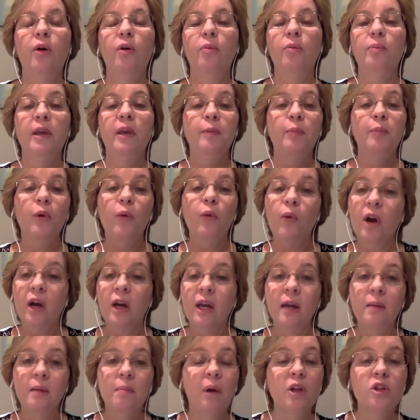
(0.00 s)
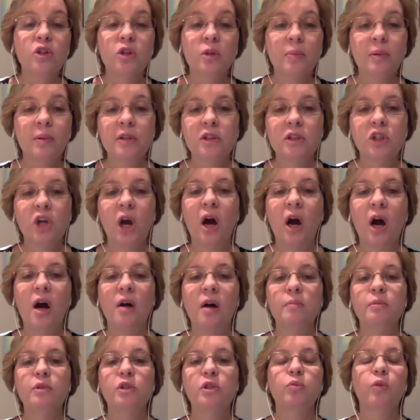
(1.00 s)
people working multiple
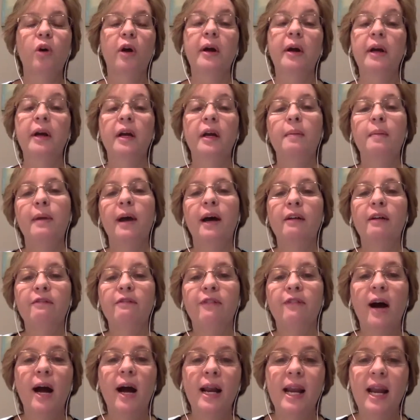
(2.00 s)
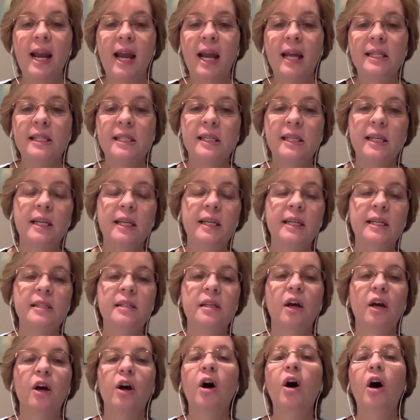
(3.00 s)
jobs, worrying about
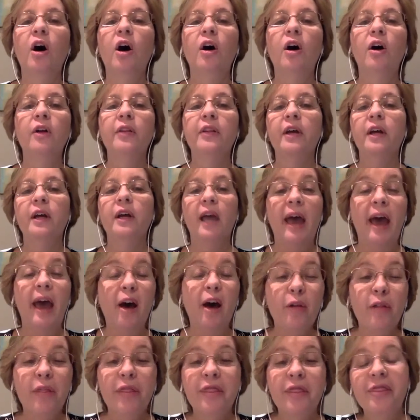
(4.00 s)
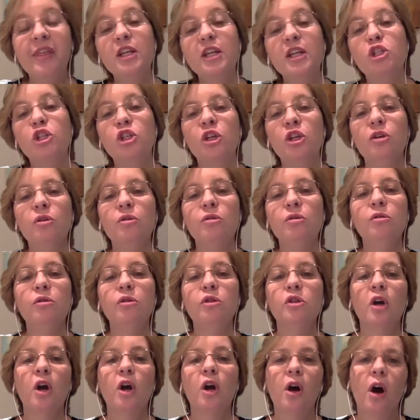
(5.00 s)
finances, all the health
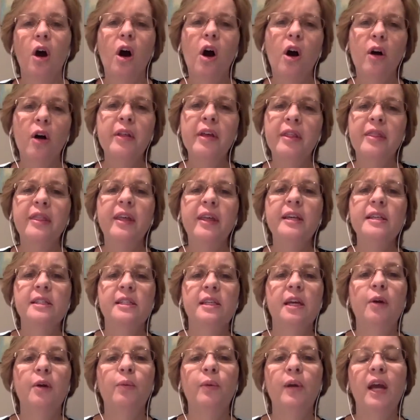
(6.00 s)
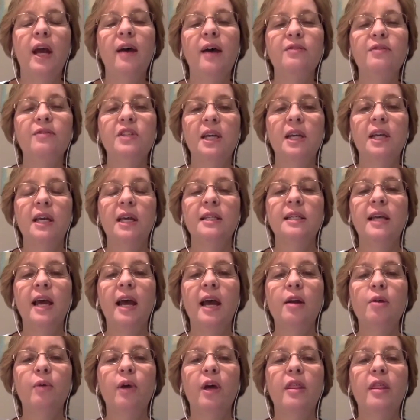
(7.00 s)
issues, all the things that we have to
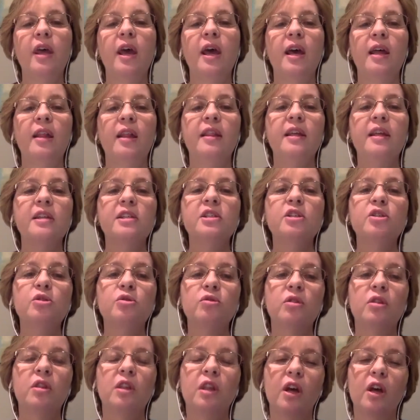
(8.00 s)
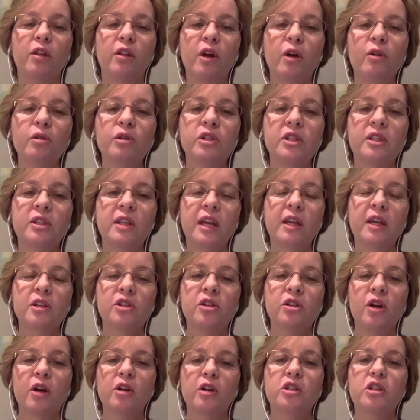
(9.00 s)
contend with. Those things
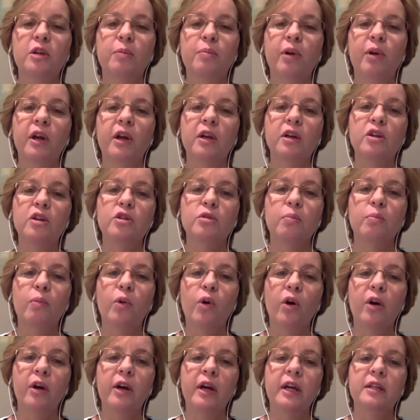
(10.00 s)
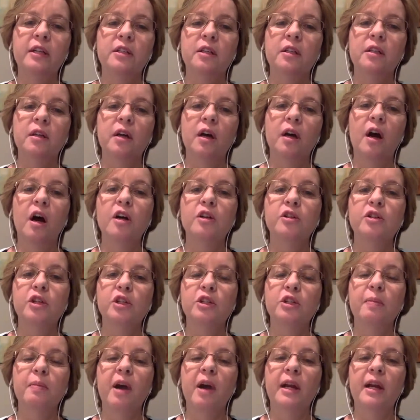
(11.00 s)
start to bring us more into the
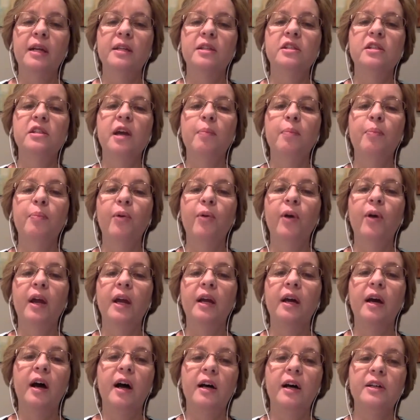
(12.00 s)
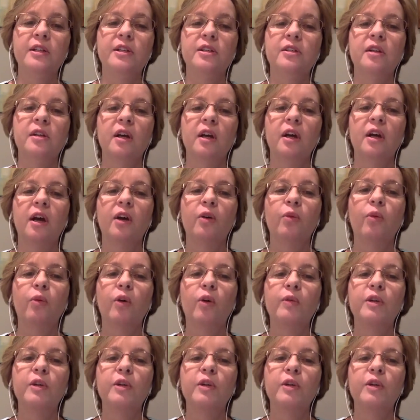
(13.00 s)
conscious mind and separate us, where we